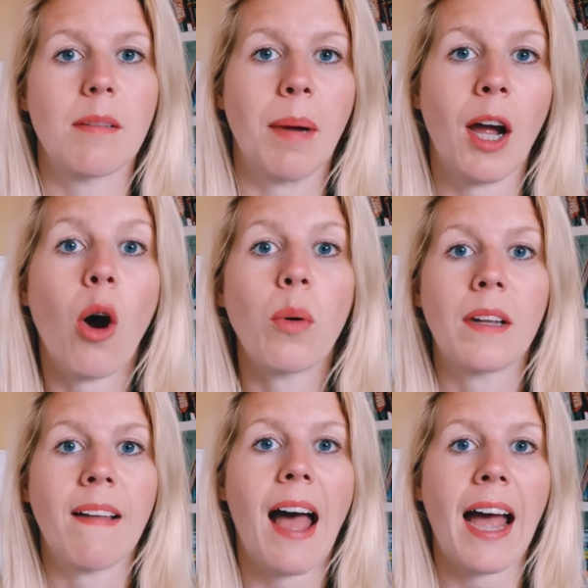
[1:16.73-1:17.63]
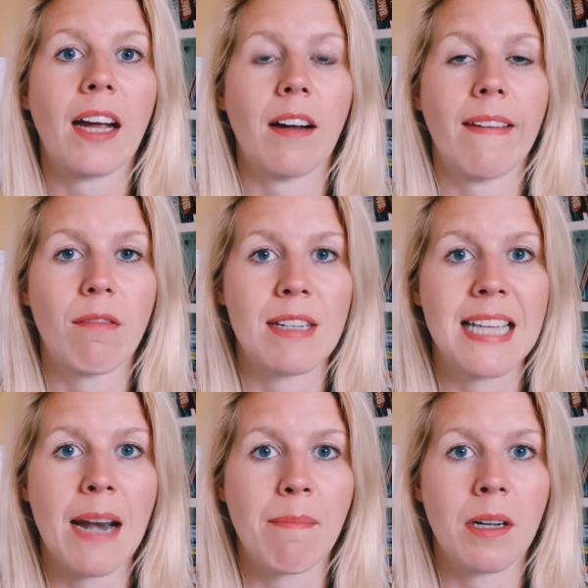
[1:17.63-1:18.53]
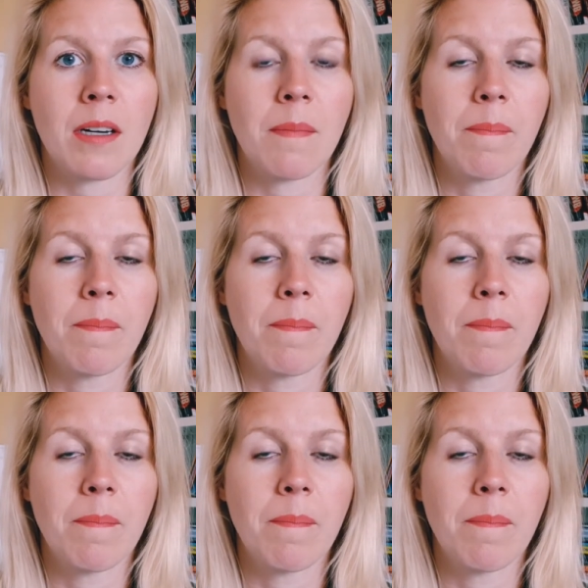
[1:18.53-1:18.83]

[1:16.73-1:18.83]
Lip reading: by holding that anger, that resentment,